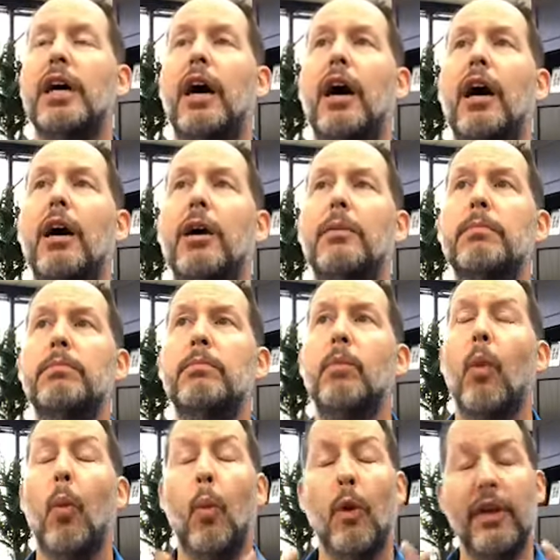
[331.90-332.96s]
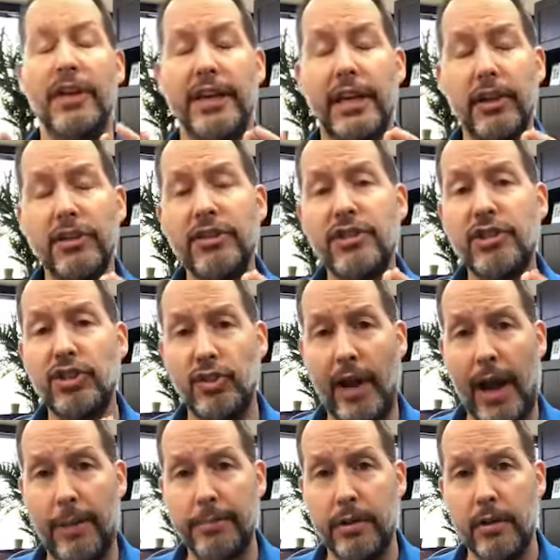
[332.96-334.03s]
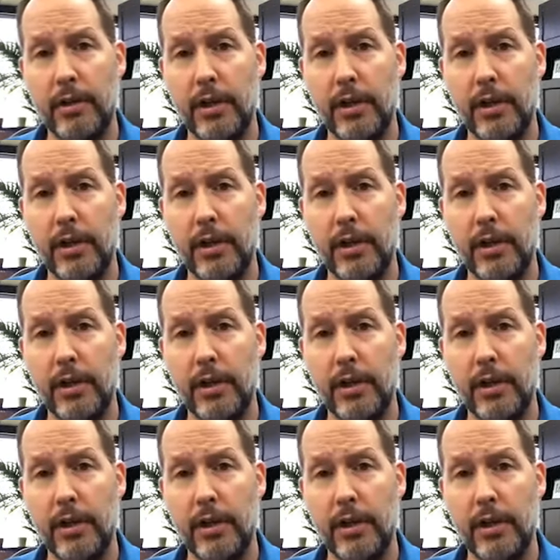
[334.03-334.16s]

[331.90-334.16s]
Um, here's the trap.